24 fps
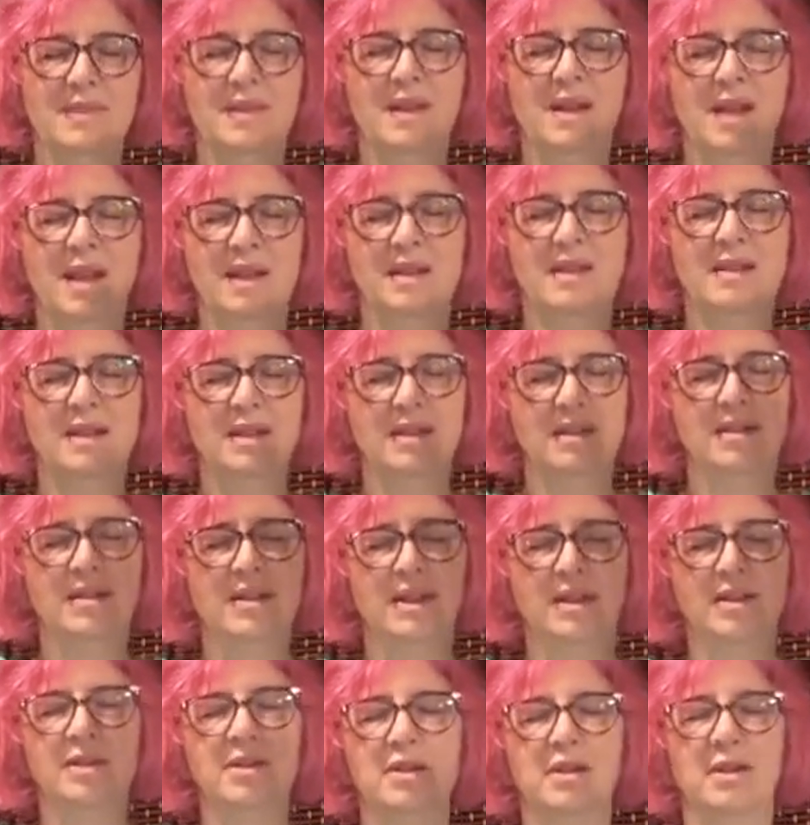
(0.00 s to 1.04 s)
And then
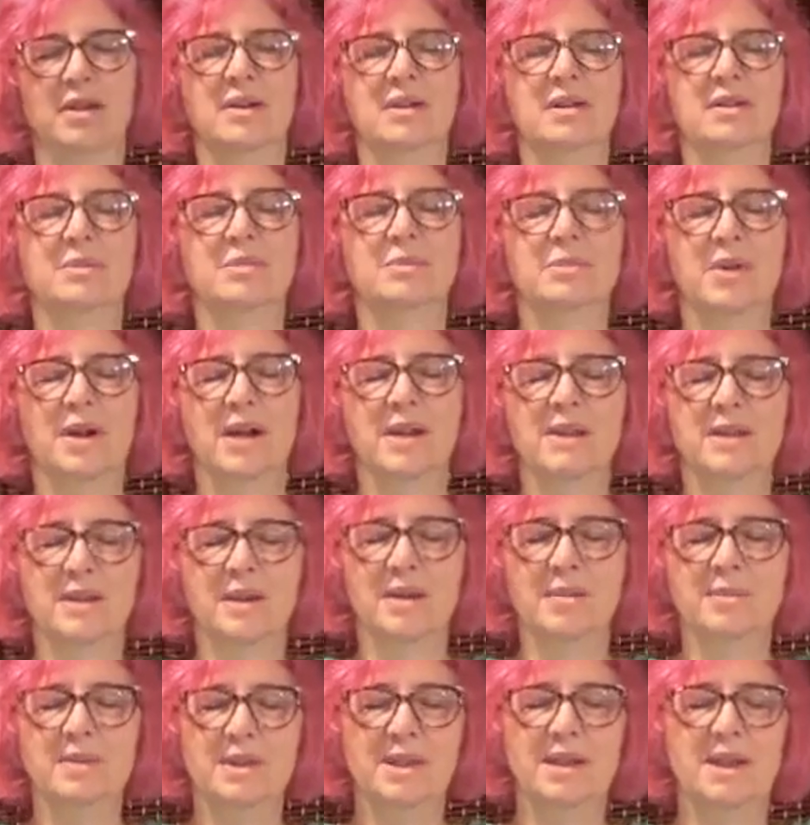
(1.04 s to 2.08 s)
another breath
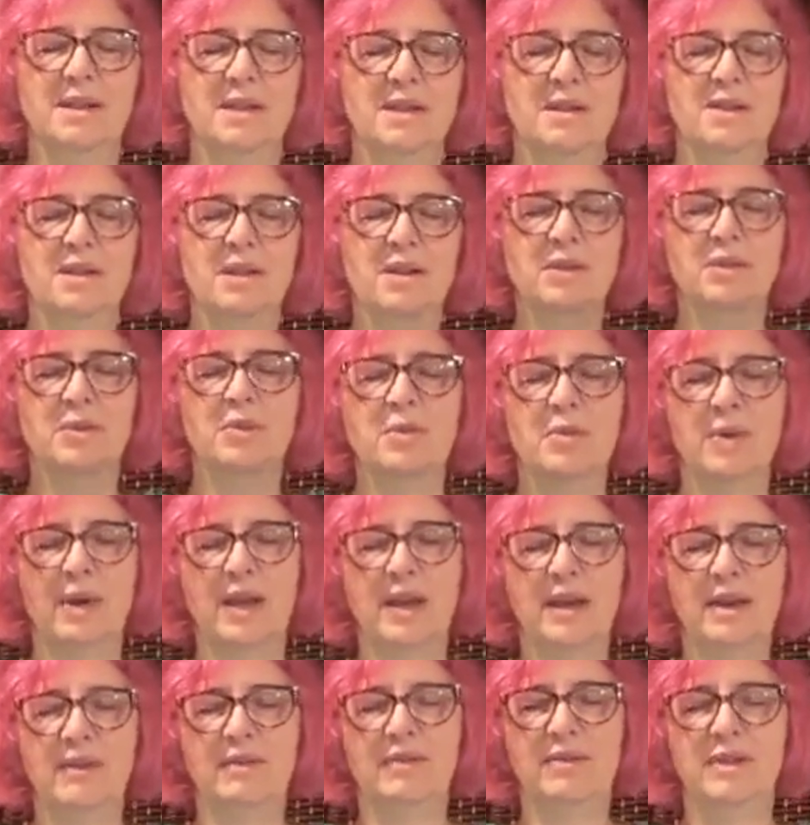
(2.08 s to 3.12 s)
comes in, another wave.